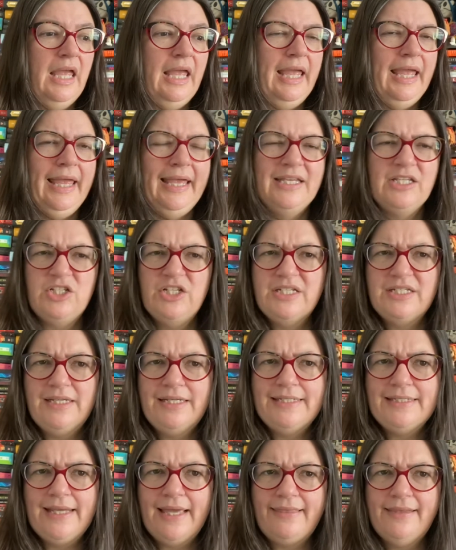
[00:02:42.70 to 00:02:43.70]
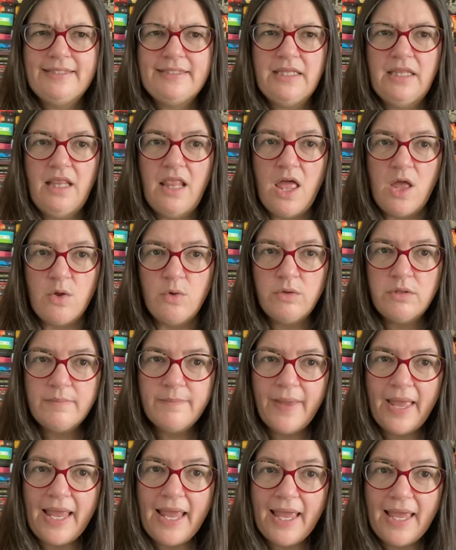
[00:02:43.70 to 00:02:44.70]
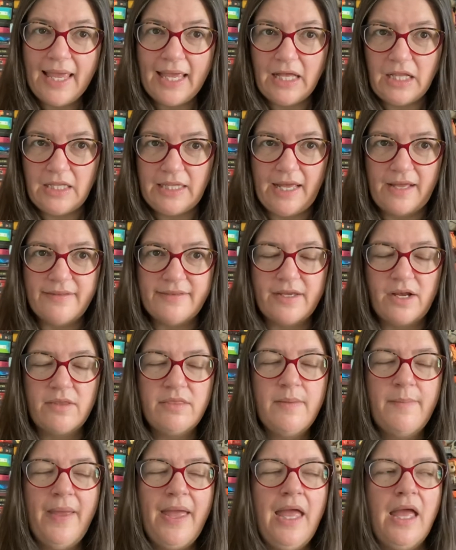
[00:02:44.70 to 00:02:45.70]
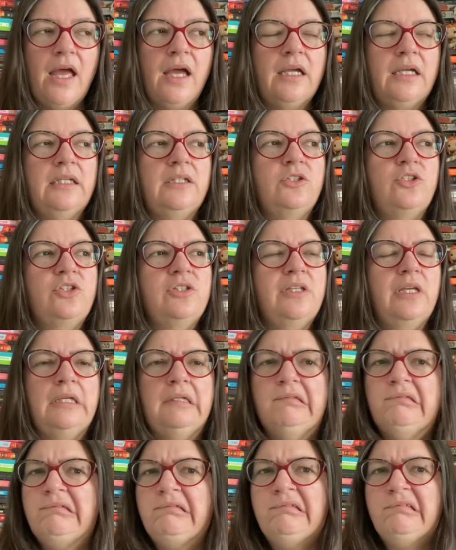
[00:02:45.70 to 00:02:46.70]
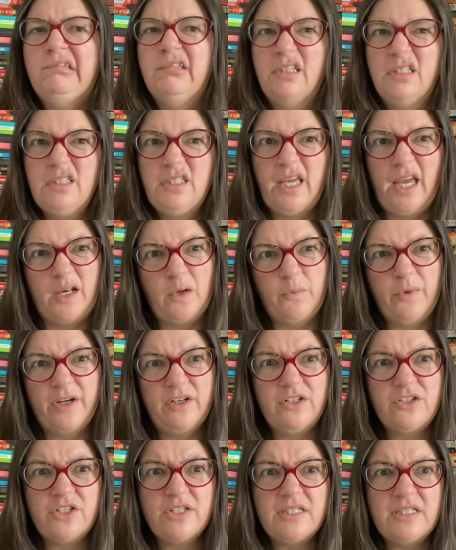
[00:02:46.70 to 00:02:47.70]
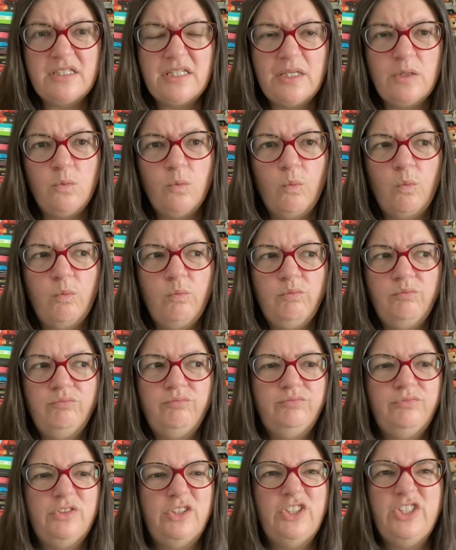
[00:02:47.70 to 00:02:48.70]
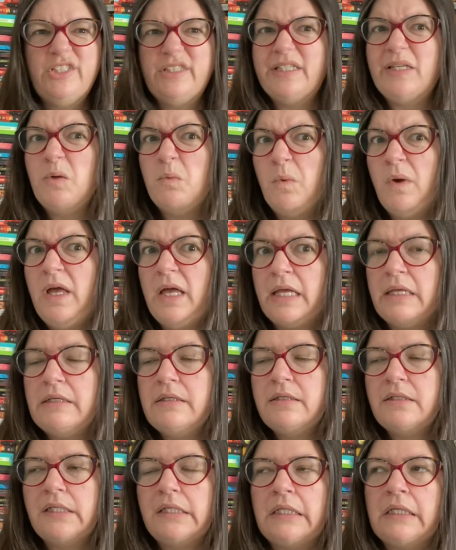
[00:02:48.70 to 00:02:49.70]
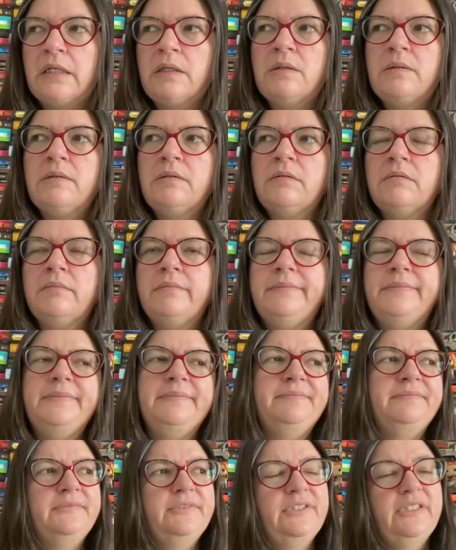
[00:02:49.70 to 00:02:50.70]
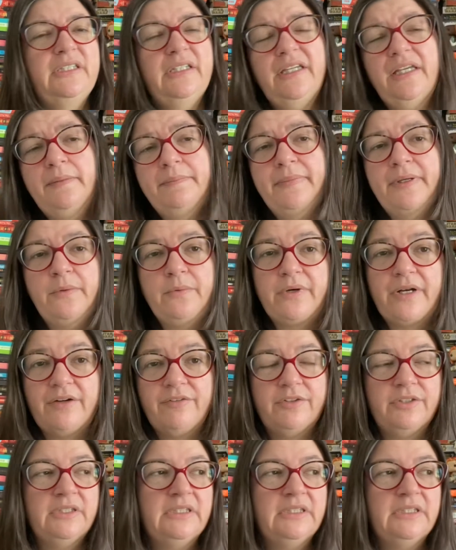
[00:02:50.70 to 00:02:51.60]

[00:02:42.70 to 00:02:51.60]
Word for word: and she sees like this lone hay bale out there in the back, and she's like, "That's kind of weird to just see." To just see one, you know, like, eh, but whatever.